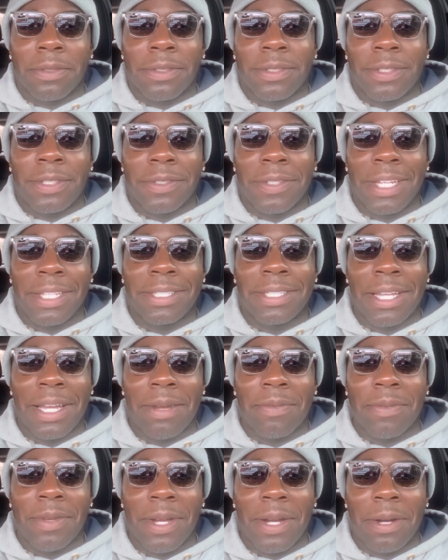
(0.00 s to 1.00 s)
Till next
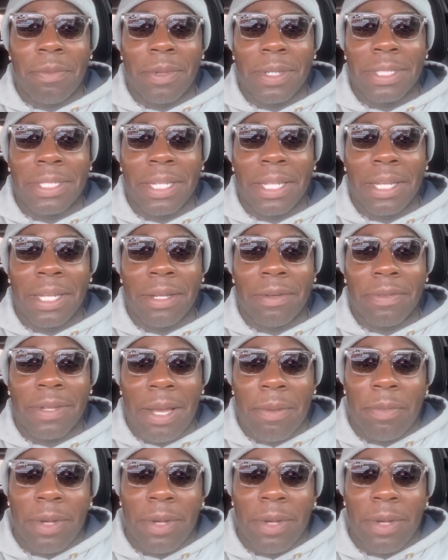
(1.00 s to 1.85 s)
time, y'all, much love, God